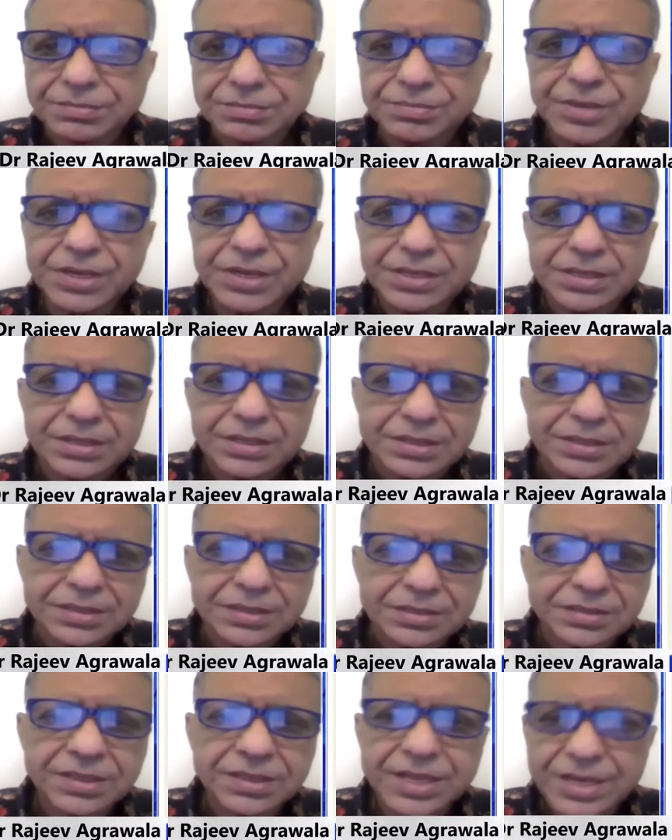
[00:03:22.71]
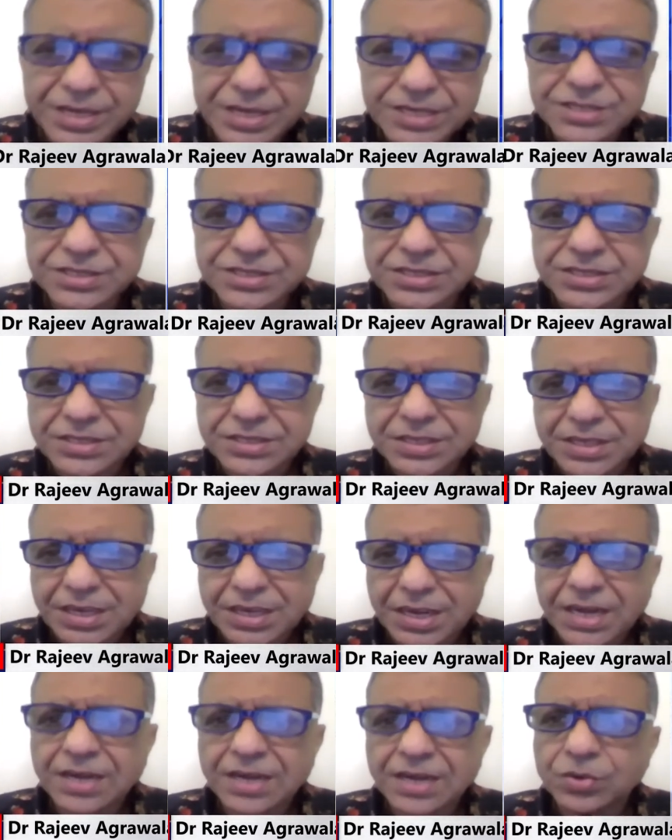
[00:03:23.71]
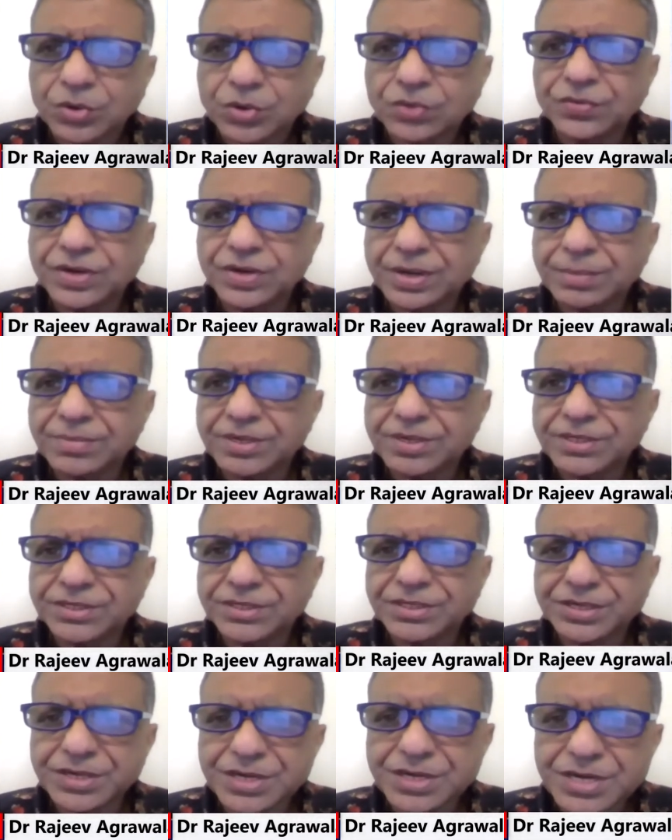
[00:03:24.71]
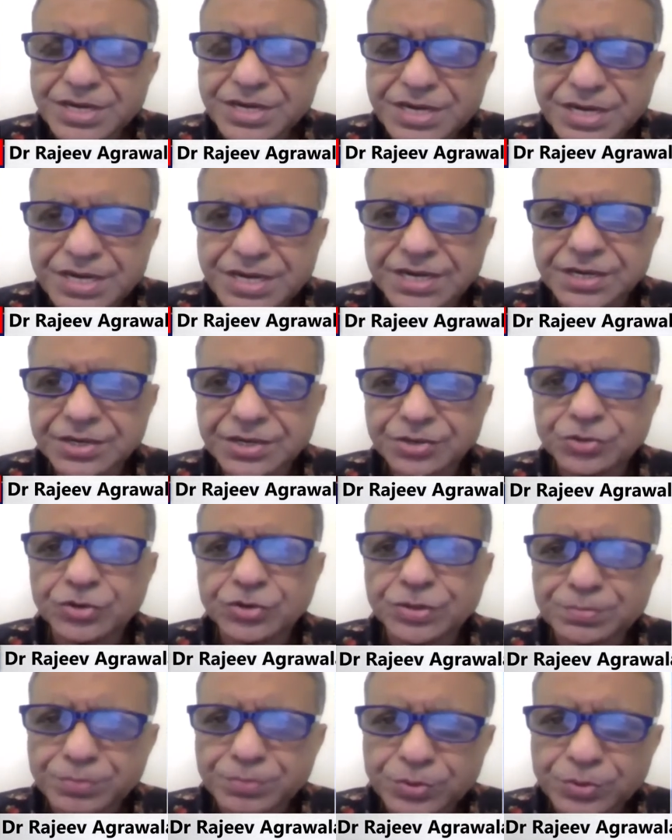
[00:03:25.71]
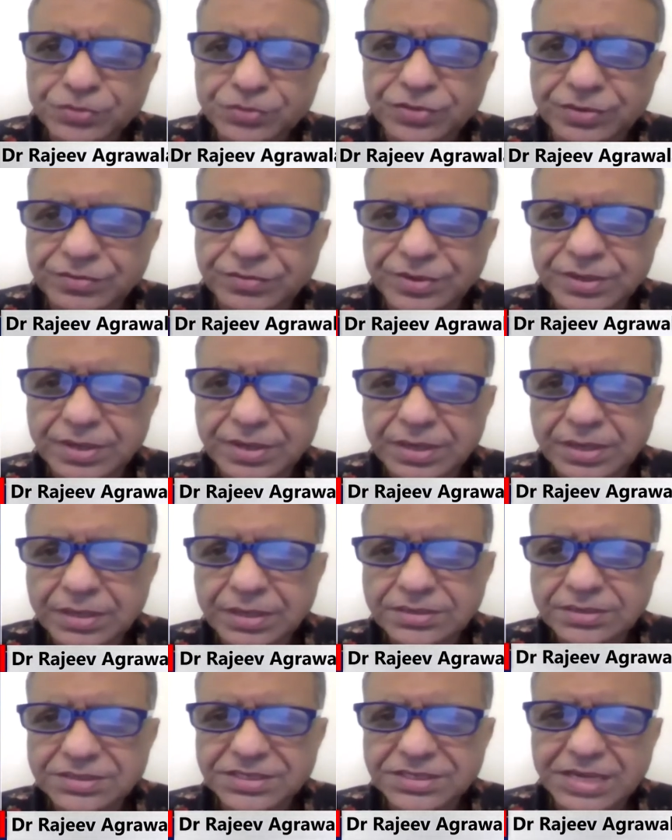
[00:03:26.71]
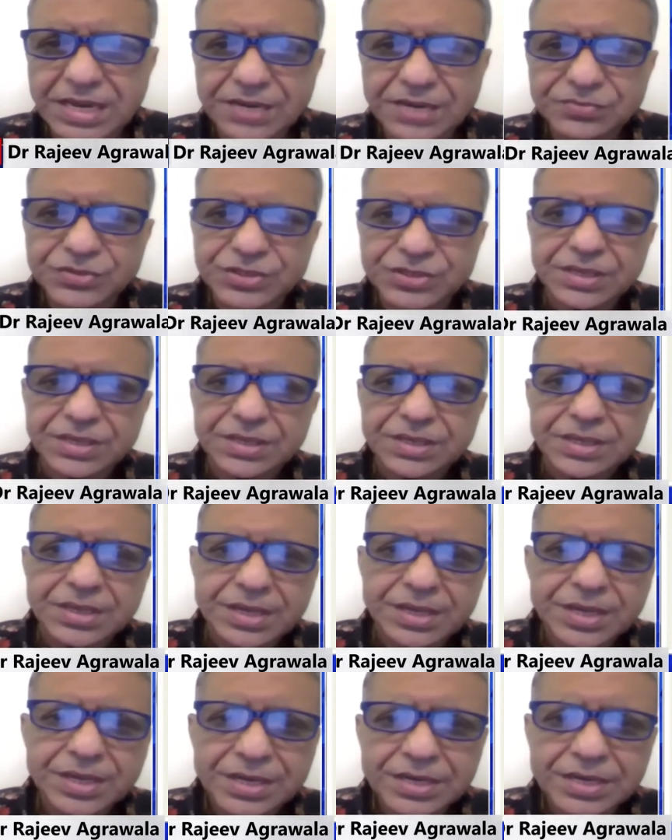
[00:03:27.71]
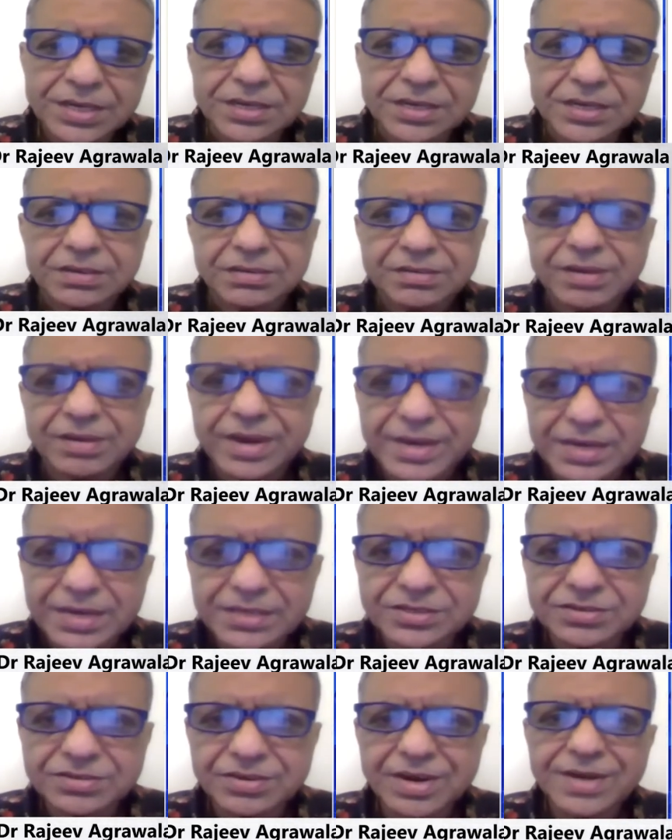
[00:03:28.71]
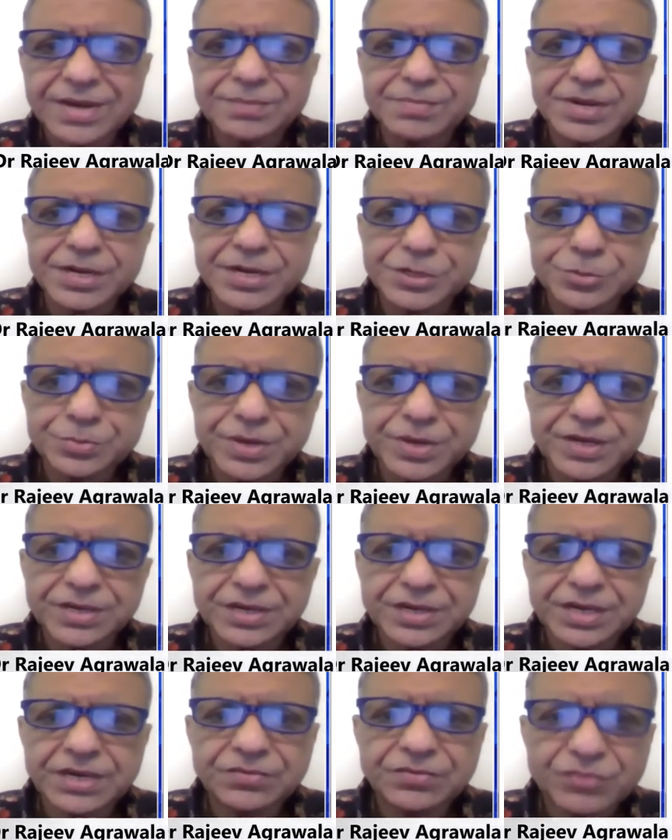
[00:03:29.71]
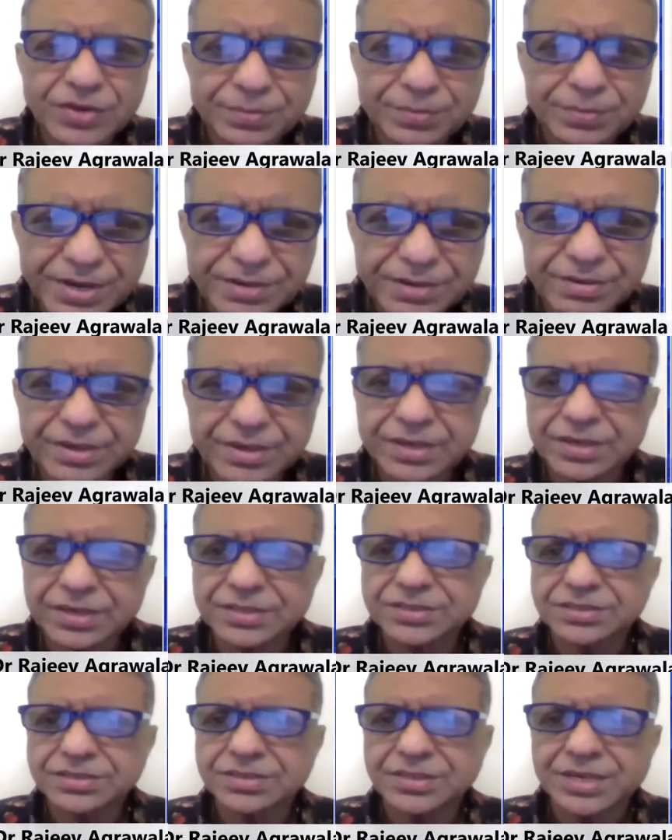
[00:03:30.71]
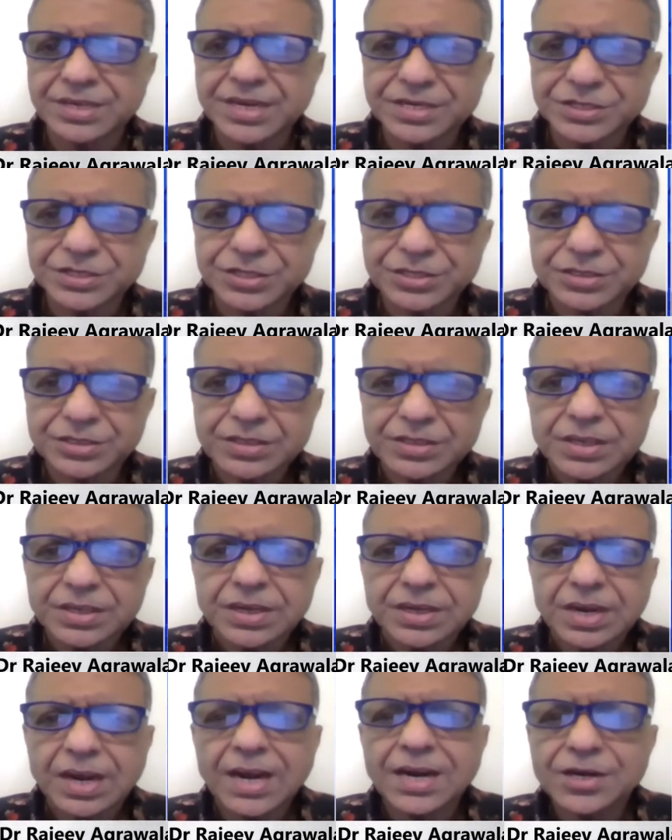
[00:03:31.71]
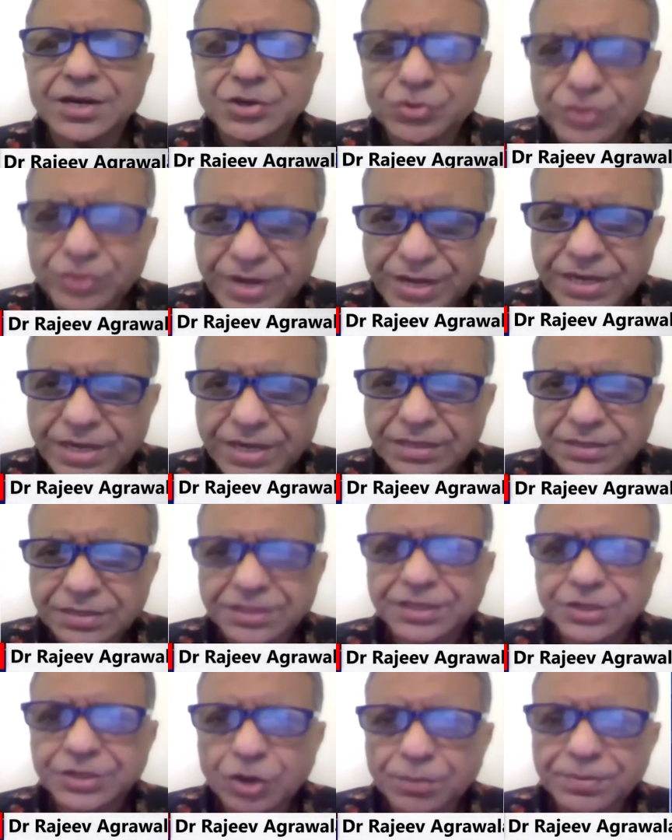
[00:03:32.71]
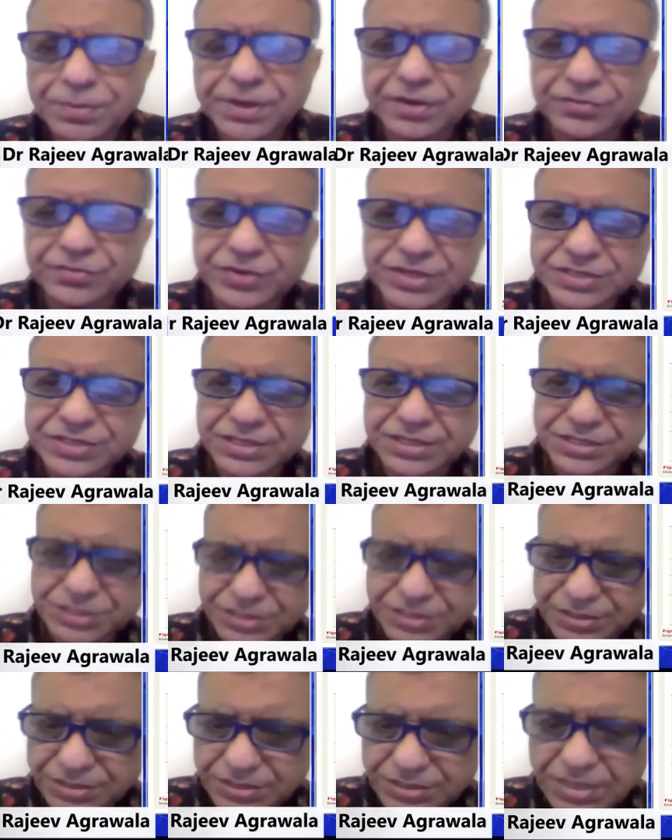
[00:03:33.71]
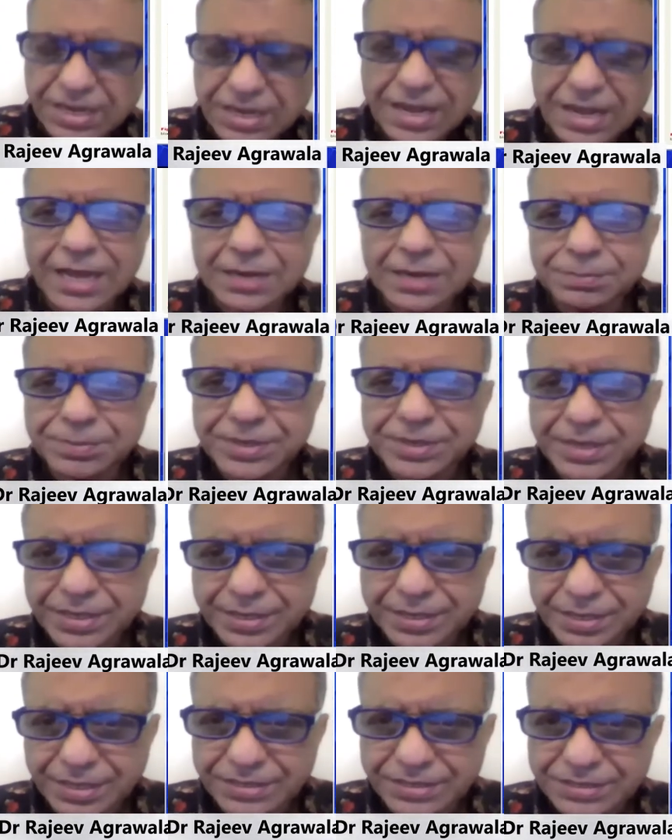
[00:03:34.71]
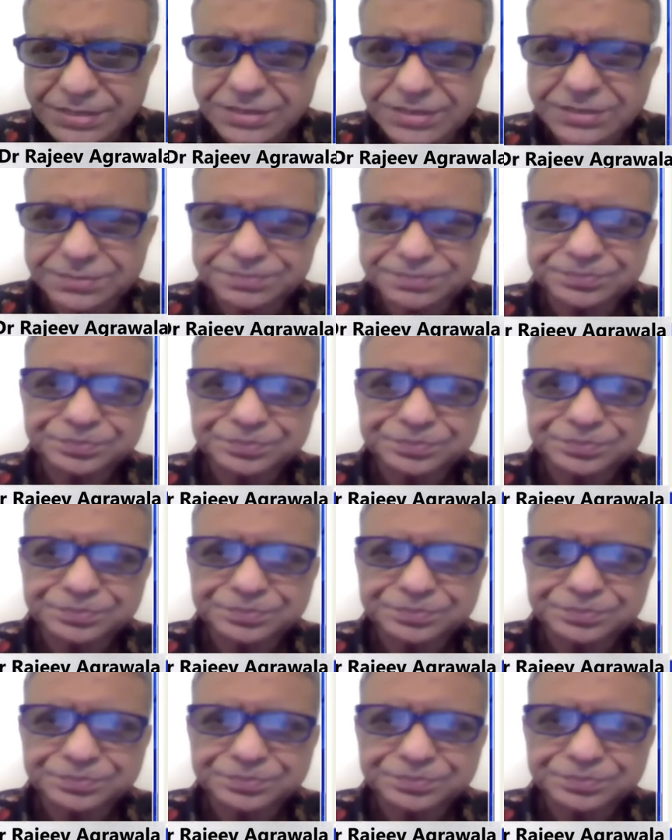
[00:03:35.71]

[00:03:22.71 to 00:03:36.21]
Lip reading: But there is an over-emerging need to improve ourselves in triglyceride management, inflammatory risk reduction, and today the topic of discussion, LPA risk.